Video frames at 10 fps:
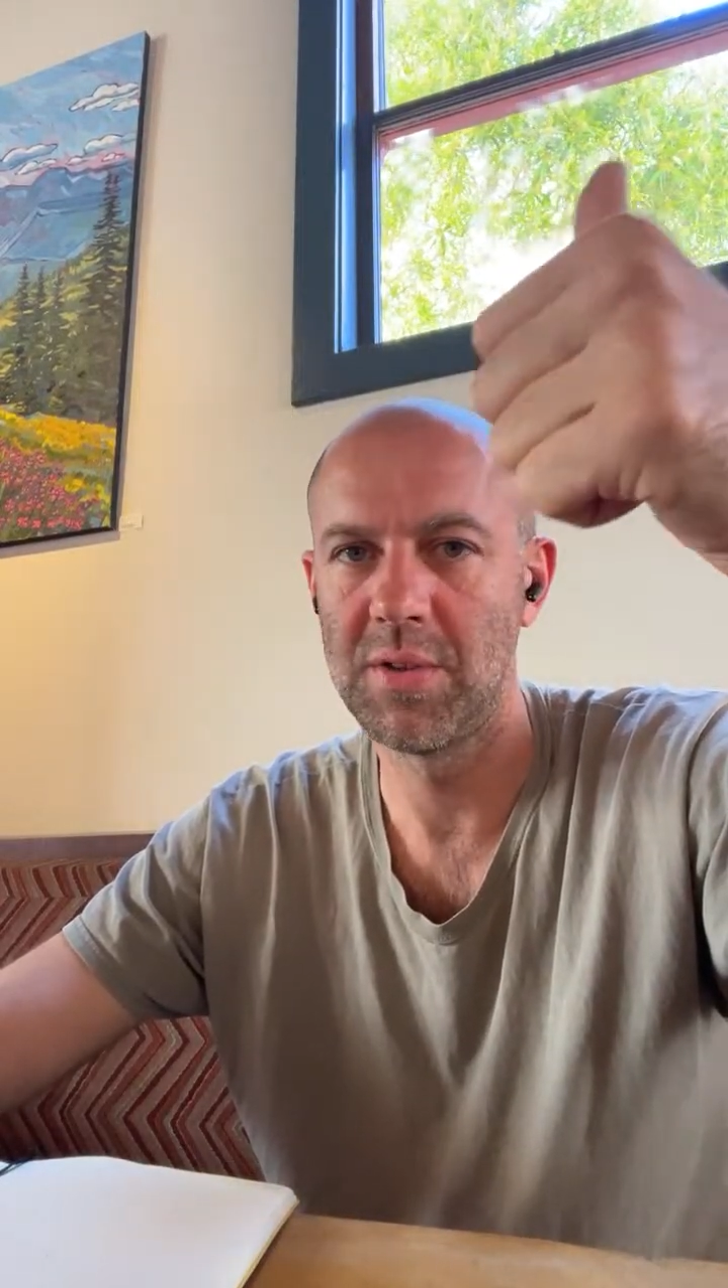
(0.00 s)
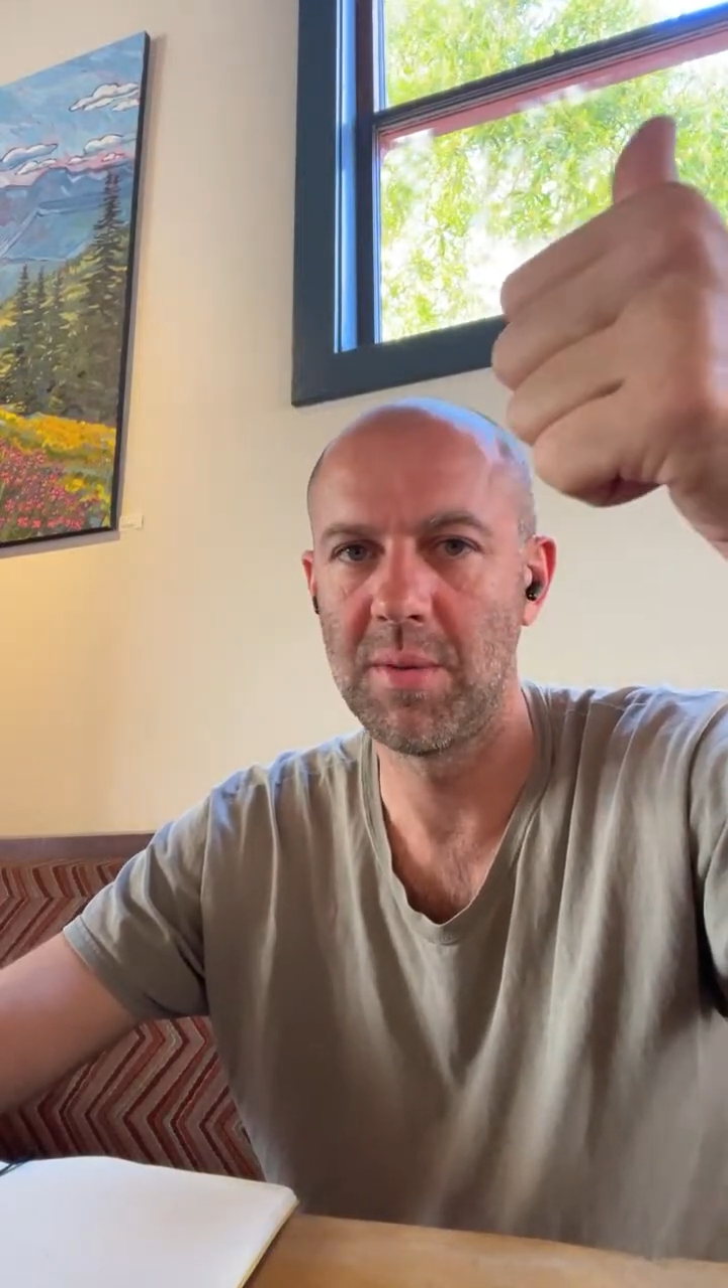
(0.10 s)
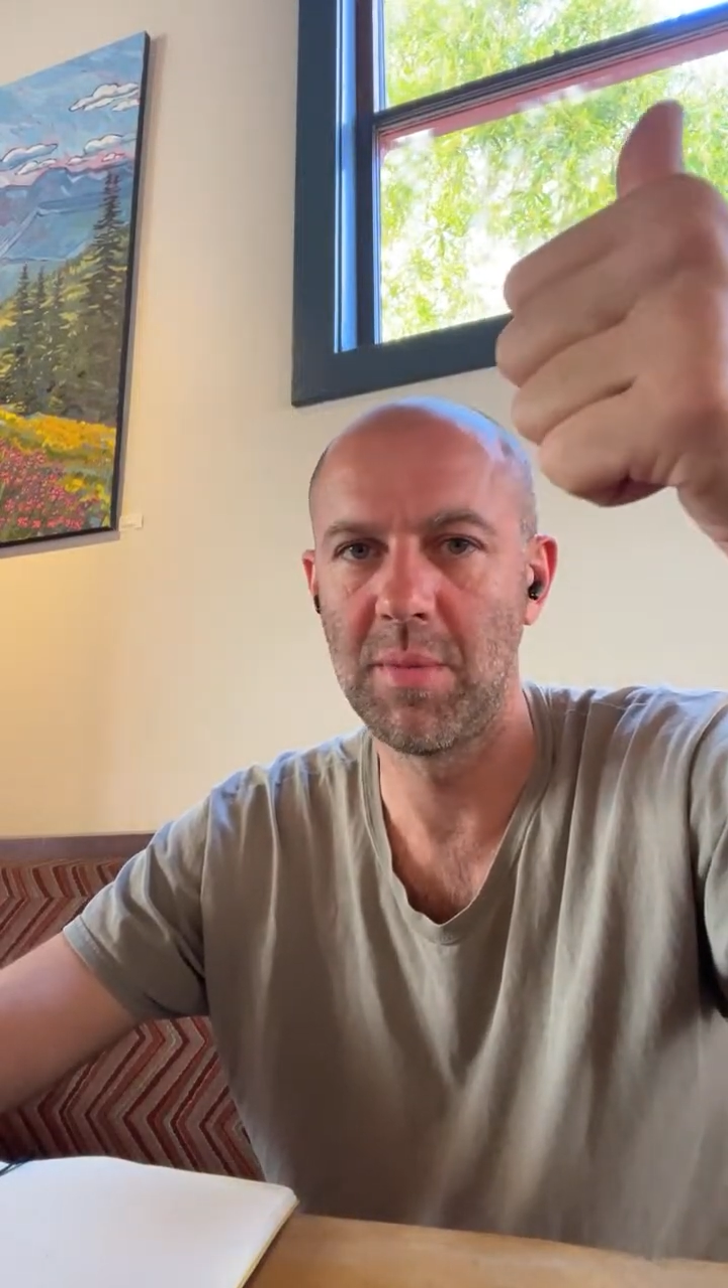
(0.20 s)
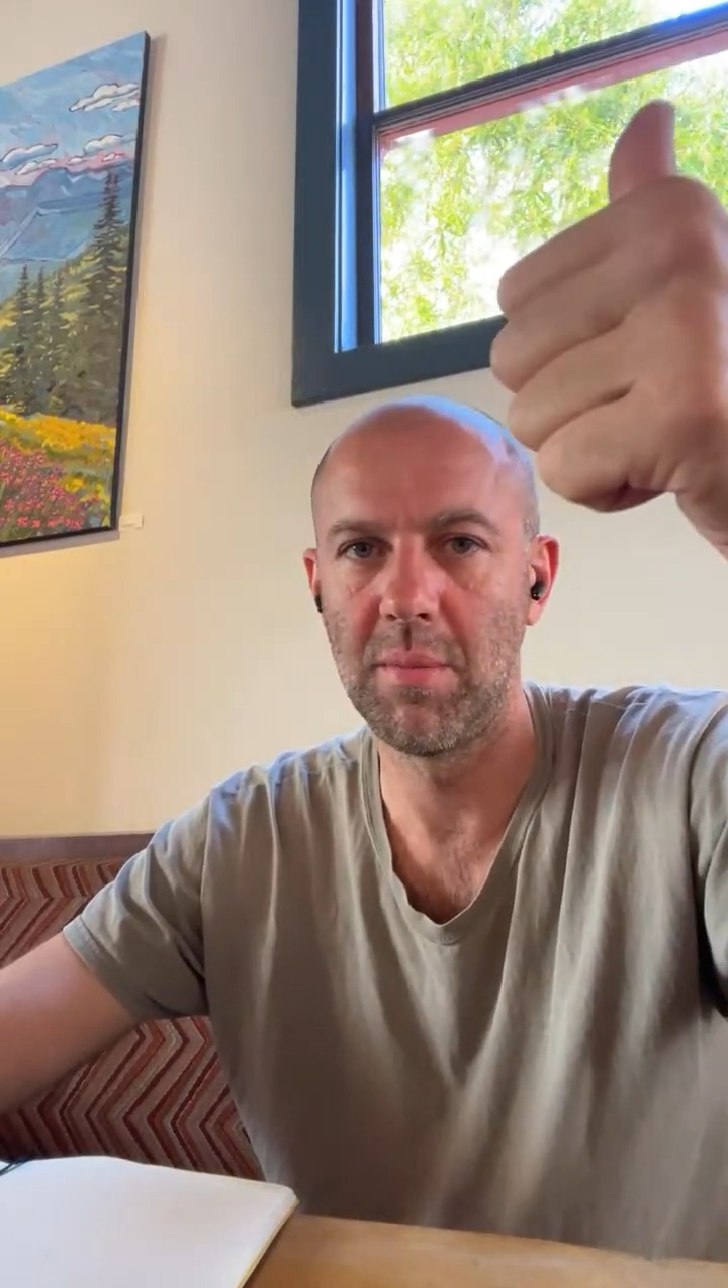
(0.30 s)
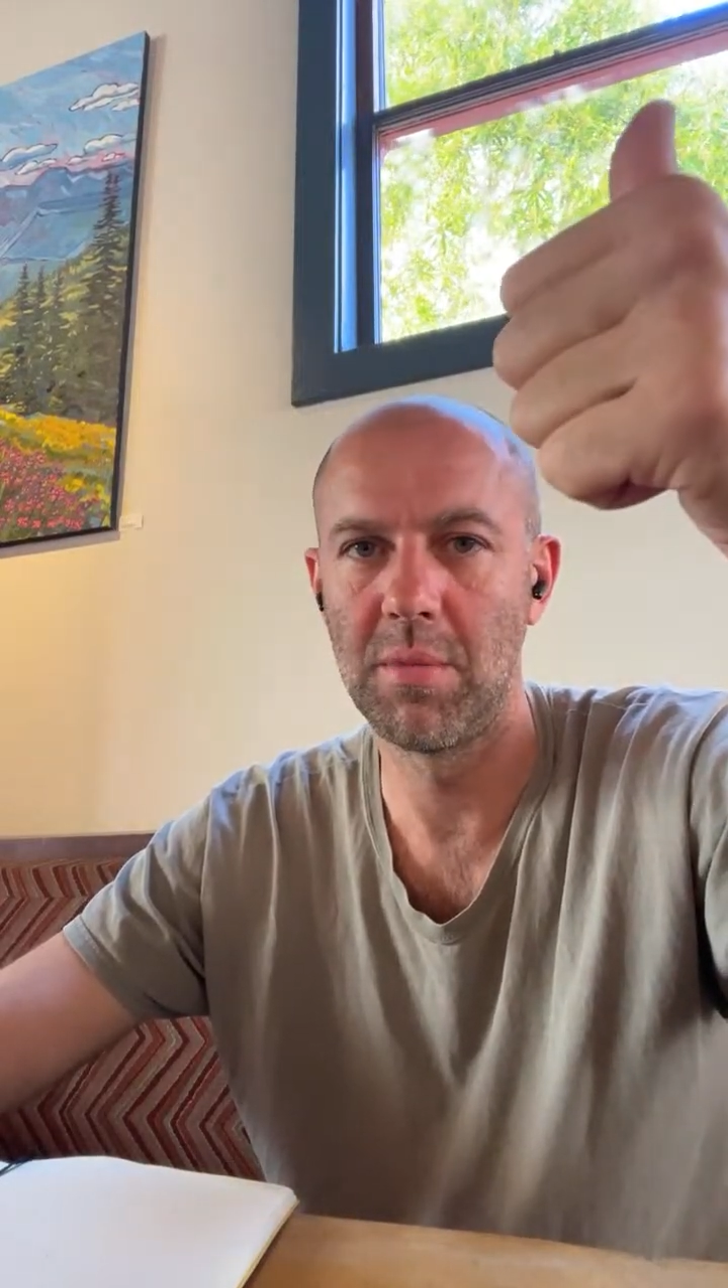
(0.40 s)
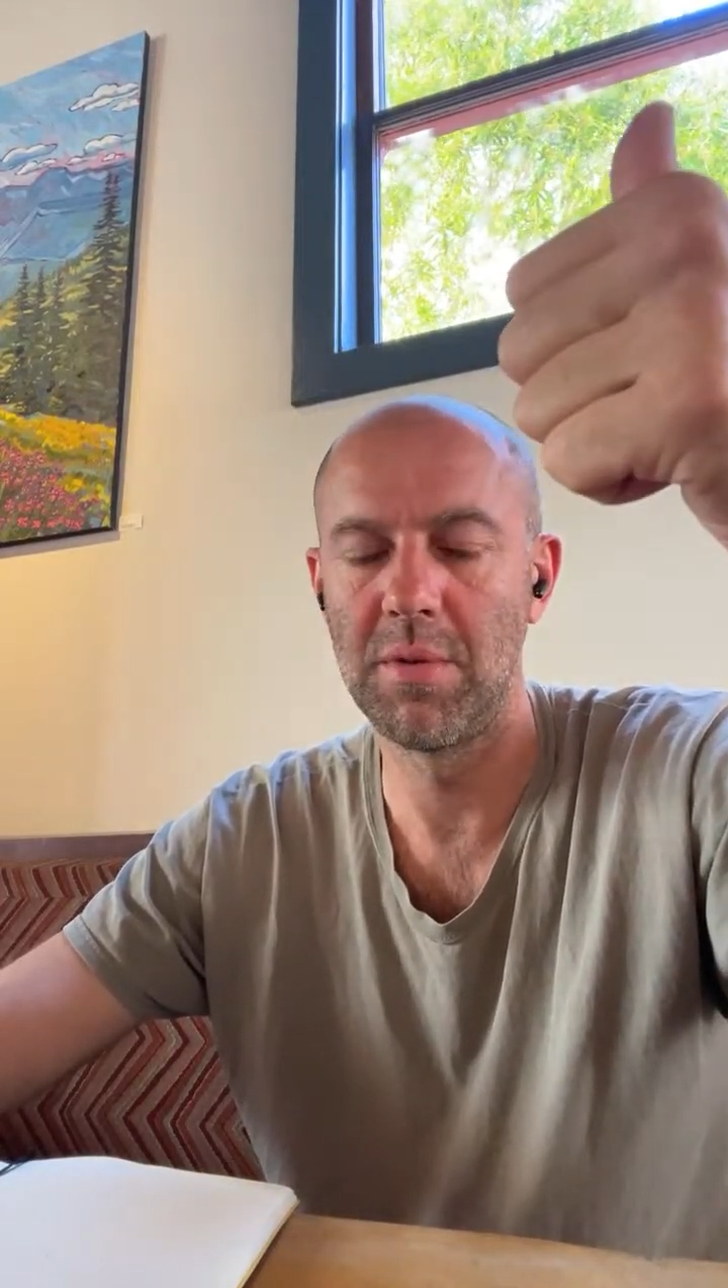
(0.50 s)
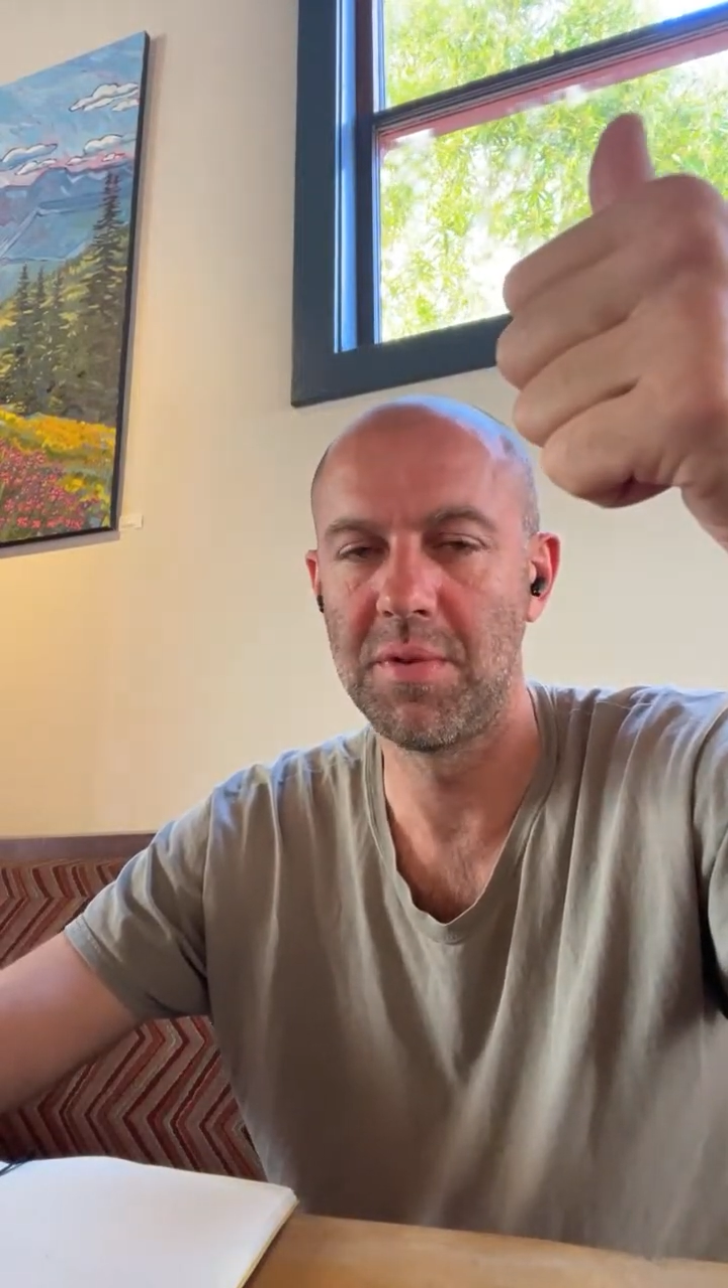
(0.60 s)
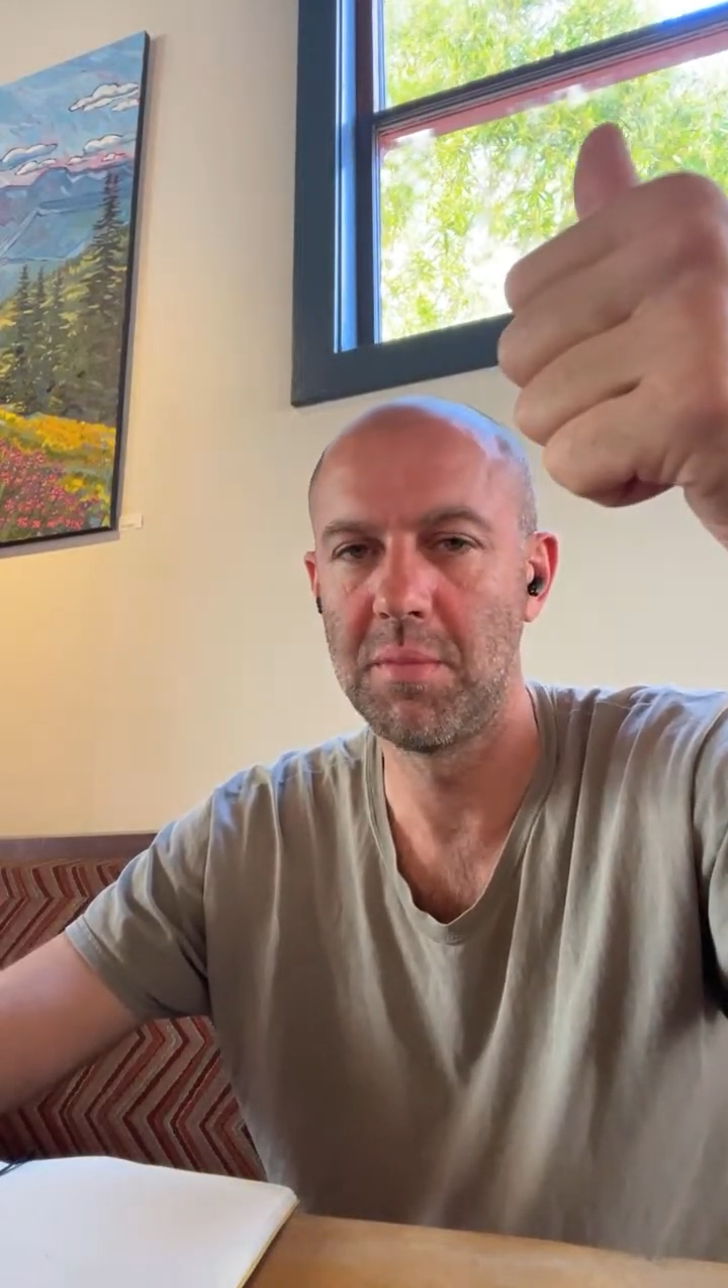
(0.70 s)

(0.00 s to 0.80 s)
some number of